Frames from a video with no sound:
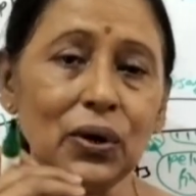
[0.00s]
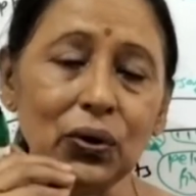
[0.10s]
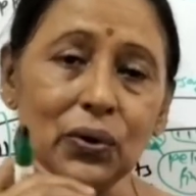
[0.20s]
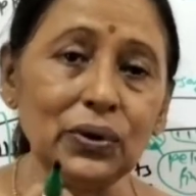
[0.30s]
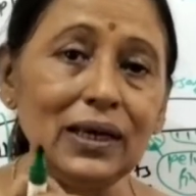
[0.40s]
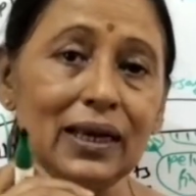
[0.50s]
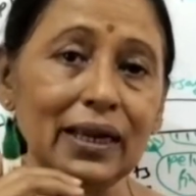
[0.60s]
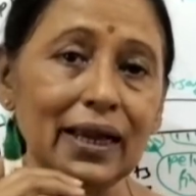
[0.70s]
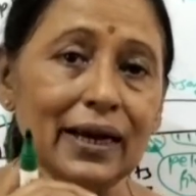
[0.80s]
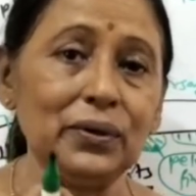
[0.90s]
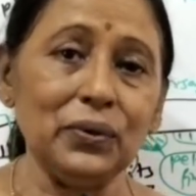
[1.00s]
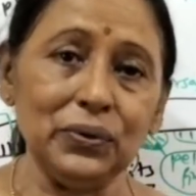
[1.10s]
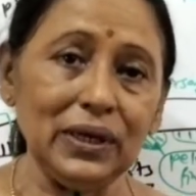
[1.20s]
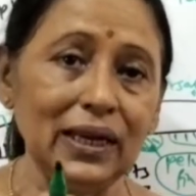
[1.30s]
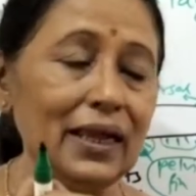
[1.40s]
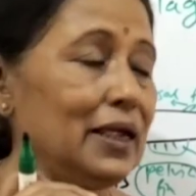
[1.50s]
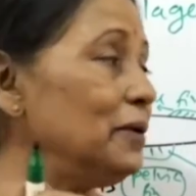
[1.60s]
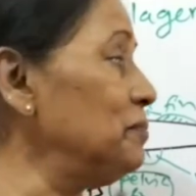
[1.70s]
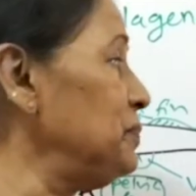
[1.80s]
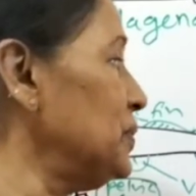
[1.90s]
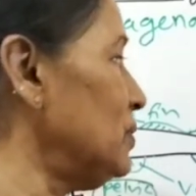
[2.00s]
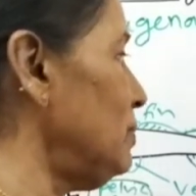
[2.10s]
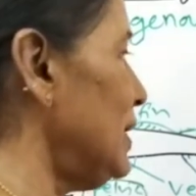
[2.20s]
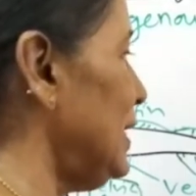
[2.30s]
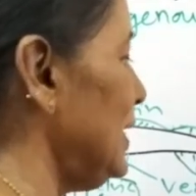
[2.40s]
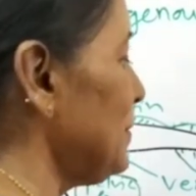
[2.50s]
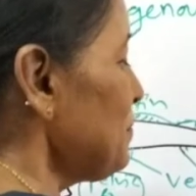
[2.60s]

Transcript: only and only impure blood